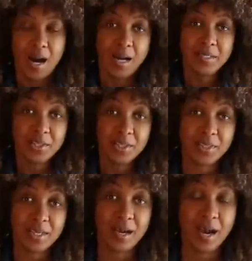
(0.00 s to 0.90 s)
Another
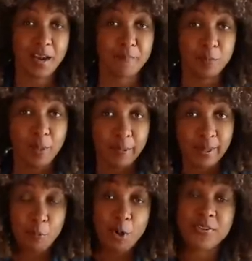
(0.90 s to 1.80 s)
thing that I have been
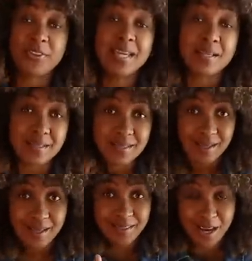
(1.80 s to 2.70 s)
wearing, well, things
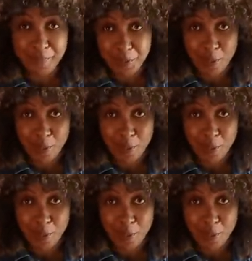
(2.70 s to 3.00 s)
that I've been